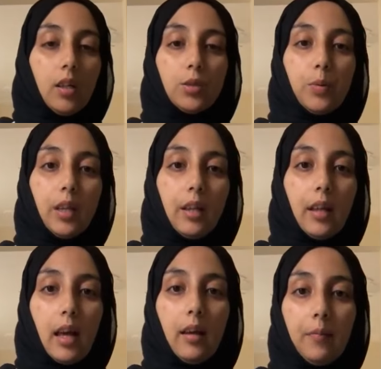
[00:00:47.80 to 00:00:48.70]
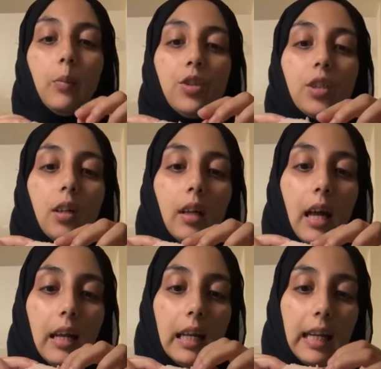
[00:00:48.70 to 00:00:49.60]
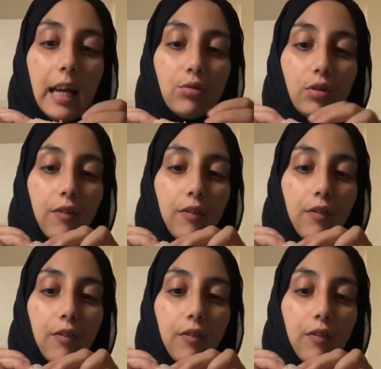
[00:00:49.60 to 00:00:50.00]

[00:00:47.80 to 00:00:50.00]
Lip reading: put that there. And we're just gonna, any extra